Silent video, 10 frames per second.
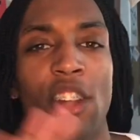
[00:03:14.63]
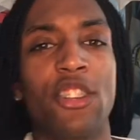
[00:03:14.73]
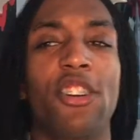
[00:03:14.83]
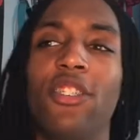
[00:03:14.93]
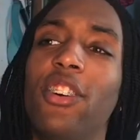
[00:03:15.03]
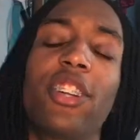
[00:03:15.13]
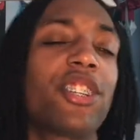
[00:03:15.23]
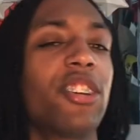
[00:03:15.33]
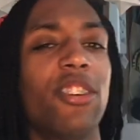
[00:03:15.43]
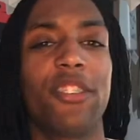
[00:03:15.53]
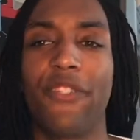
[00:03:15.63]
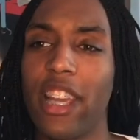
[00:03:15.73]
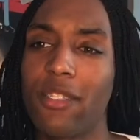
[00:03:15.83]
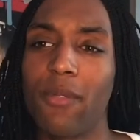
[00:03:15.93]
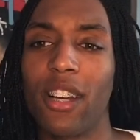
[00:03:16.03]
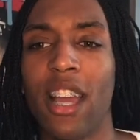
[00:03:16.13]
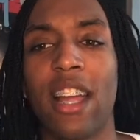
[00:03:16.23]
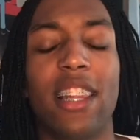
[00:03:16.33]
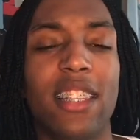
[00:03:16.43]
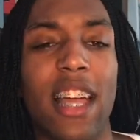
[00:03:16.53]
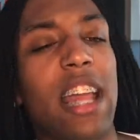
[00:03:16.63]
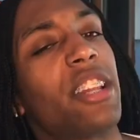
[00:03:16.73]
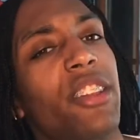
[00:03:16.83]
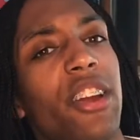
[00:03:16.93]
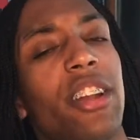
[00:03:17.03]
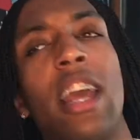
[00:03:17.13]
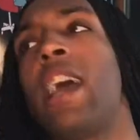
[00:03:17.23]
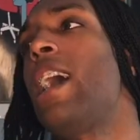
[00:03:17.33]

talking all this shit on Facebook, this, that, and the third.